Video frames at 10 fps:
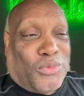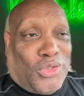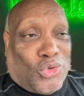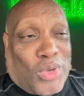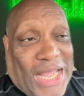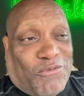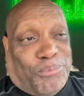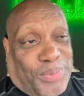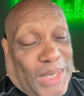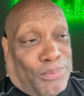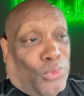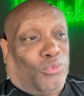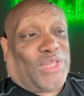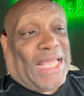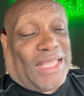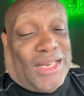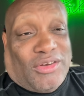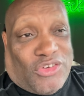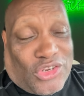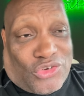You have people that get
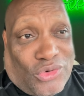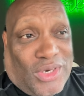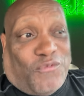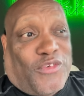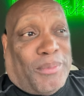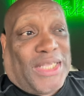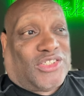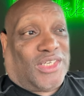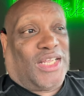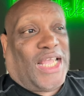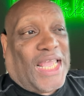additional information,